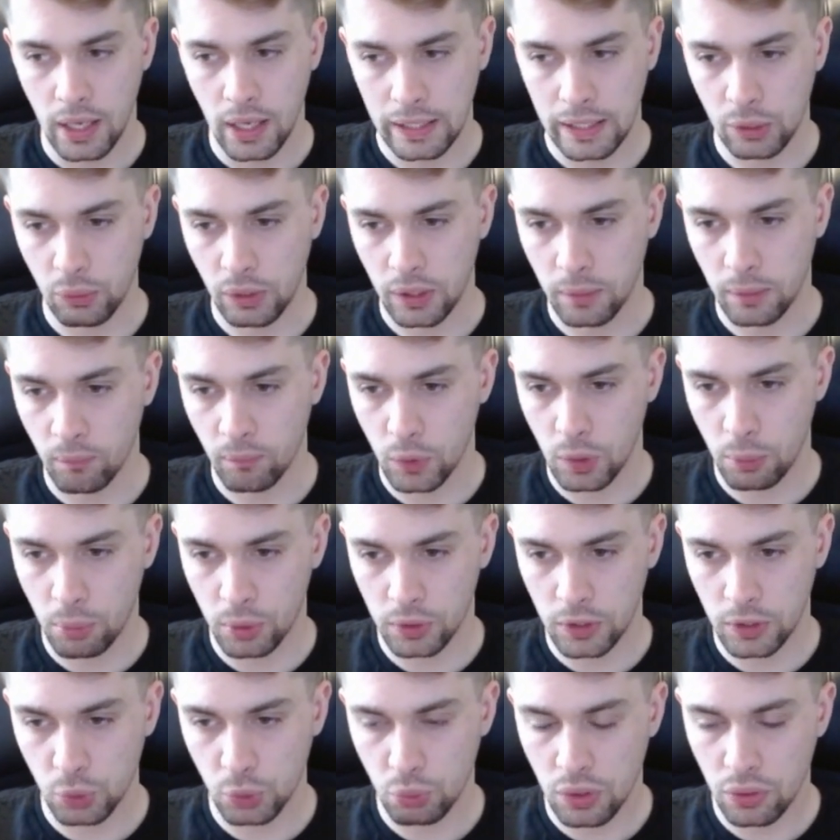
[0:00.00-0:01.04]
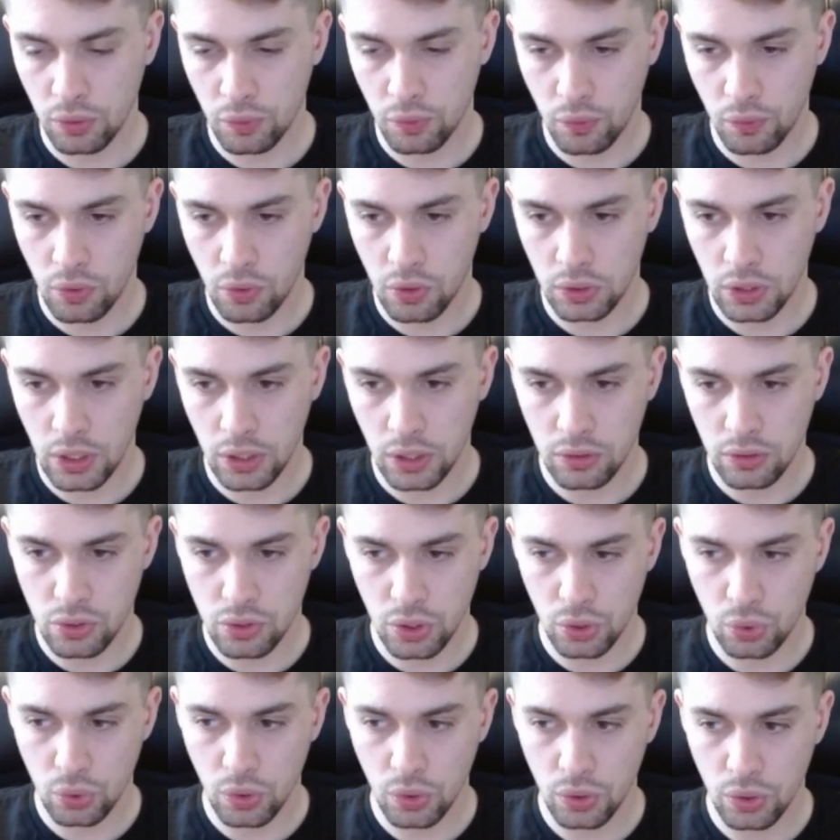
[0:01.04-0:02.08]
Anyway, opponent went for knight
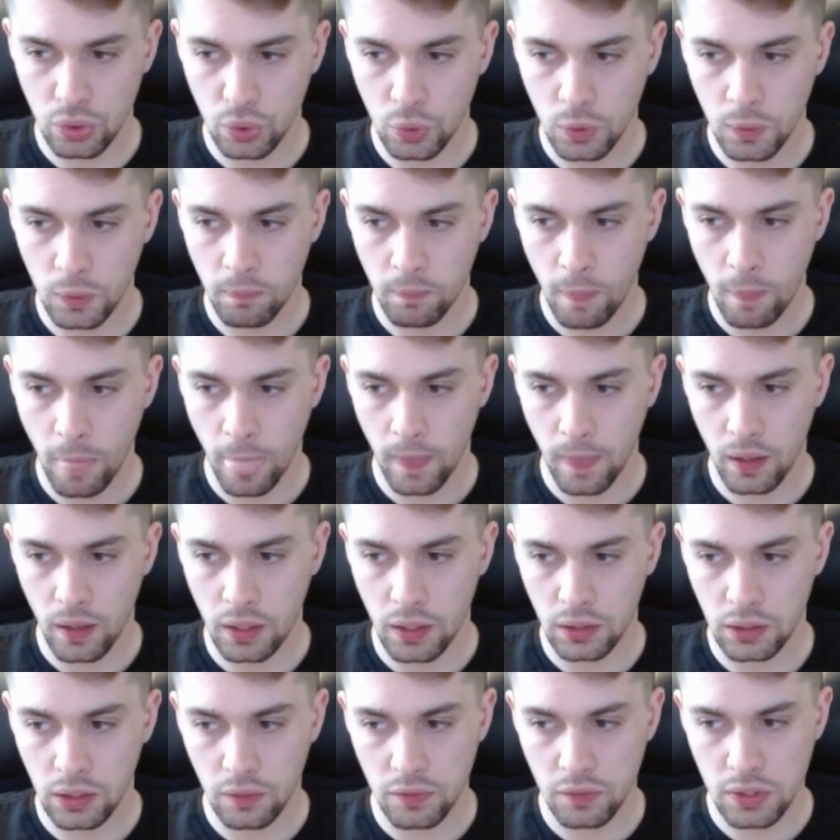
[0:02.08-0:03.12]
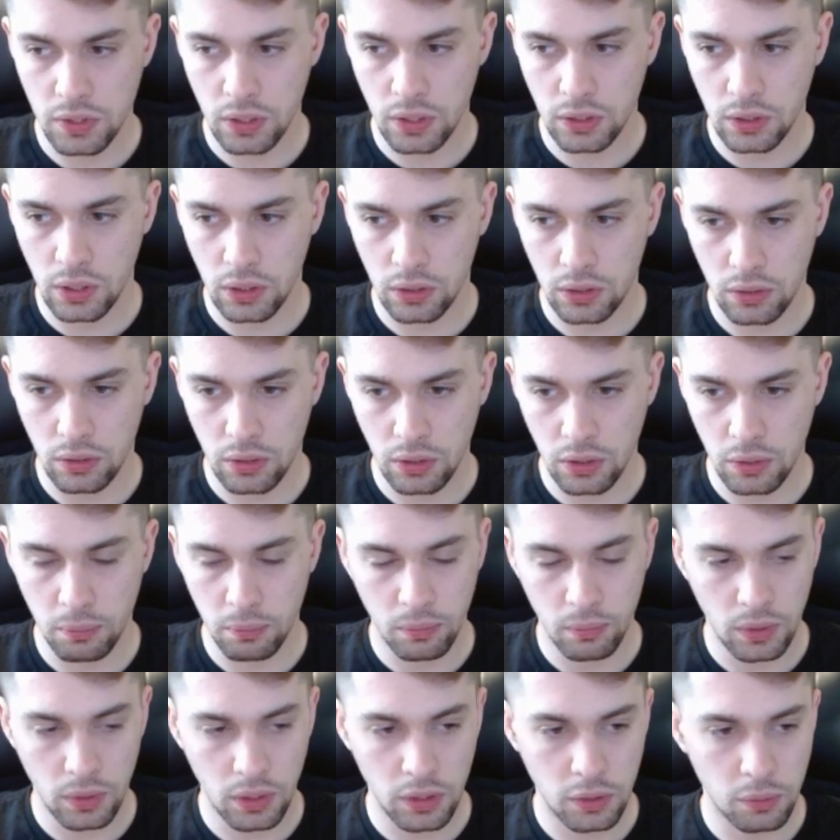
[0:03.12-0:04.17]
g2 e2, and I've said that
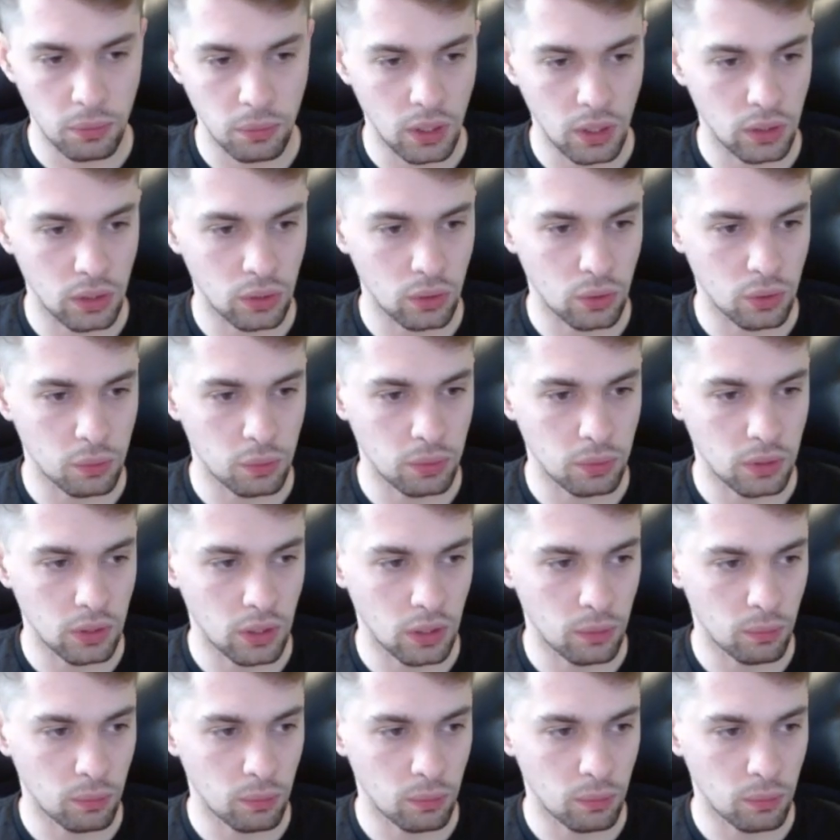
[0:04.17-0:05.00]
it may not be